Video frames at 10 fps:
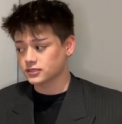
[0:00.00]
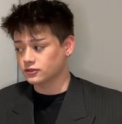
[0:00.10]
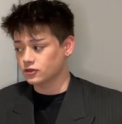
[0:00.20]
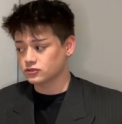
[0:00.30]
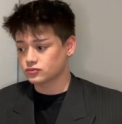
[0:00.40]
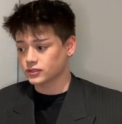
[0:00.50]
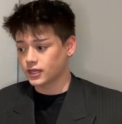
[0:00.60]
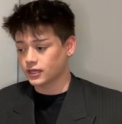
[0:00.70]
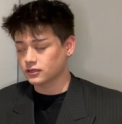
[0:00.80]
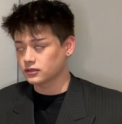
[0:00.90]
and those were
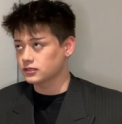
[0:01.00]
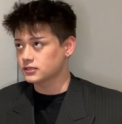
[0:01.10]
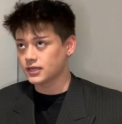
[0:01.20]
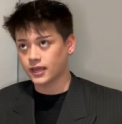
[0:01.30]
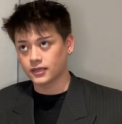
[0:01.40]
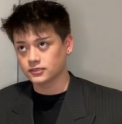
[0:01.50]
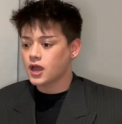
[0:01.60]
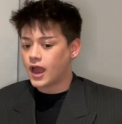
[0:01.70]
like the days.